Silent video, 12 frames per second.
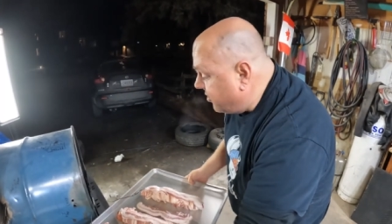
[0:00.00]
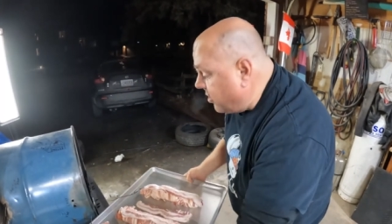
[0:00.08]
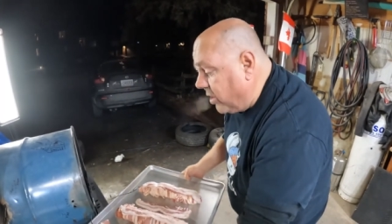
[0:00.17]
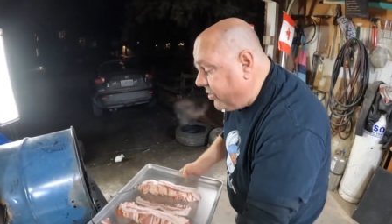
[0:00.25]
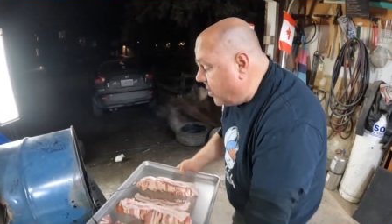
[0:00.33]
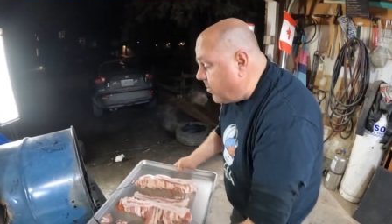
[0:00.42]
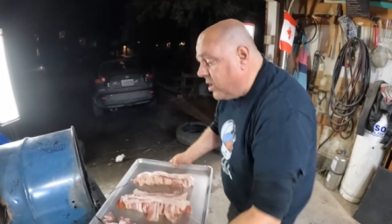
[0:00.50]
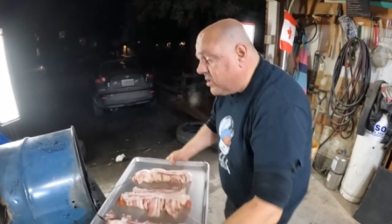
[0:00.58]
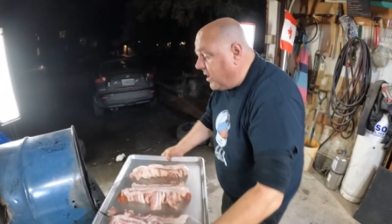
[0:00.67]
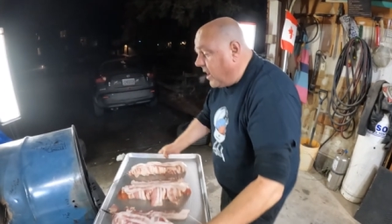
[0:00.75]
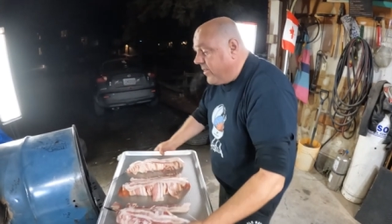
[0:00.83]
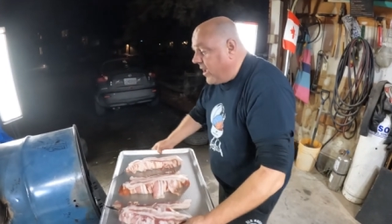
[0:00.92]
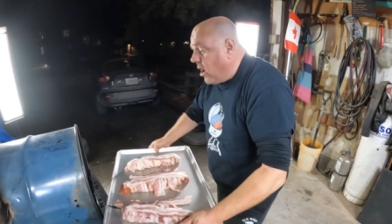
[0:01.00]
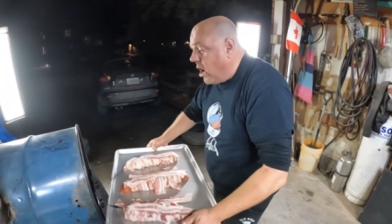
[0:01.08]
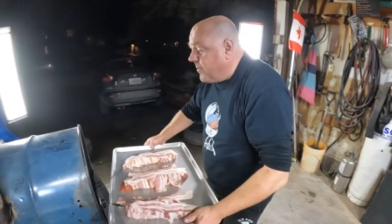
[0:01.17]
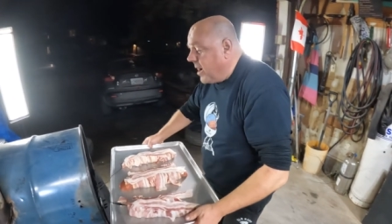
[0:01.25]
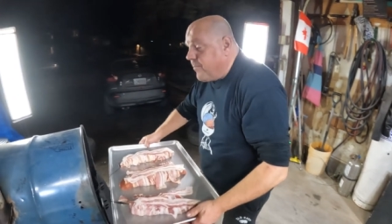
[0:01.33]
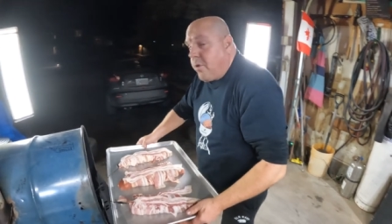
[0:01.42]
It still ThermoWorks. They
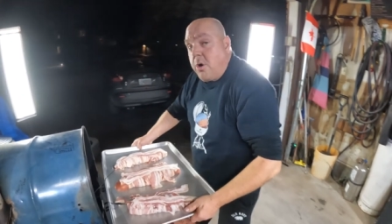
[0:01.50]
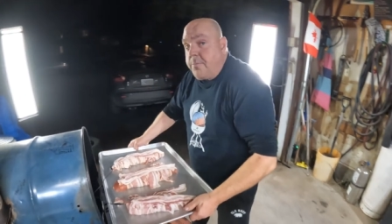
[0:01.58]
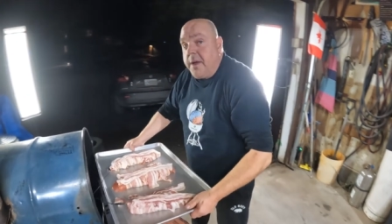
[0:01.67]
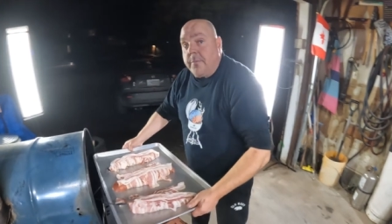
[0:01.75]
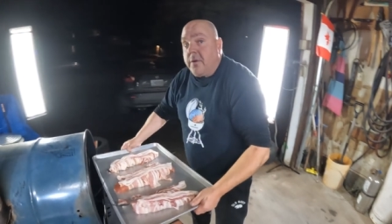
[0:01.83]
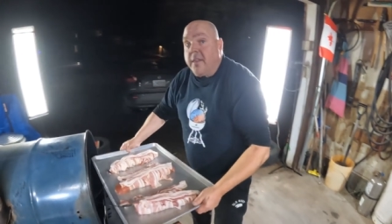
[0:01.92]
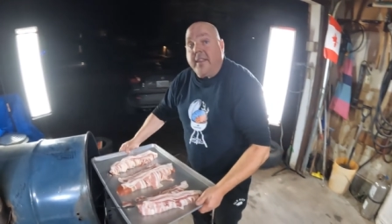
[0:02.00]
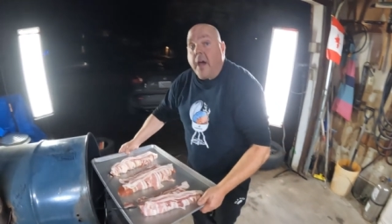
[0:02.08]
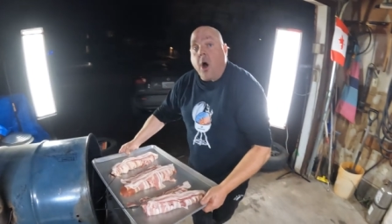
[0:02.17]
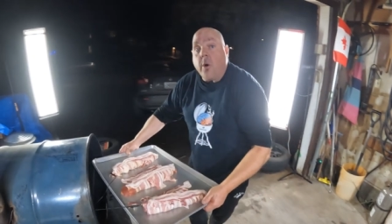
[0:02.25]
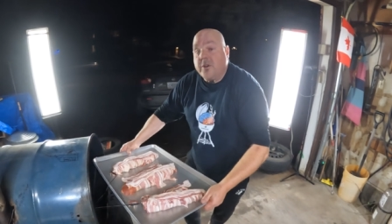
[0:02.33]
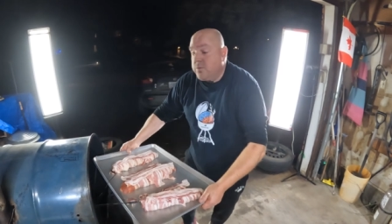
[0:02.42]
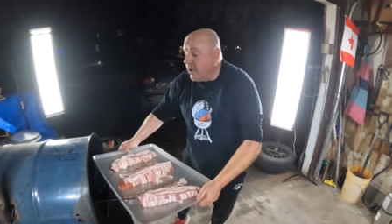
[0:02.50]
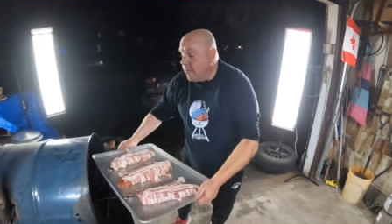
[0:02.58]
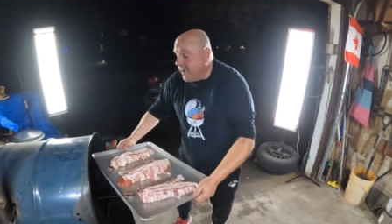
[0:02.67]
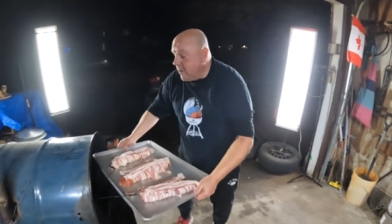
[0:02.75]
are my probe people, and they always will be.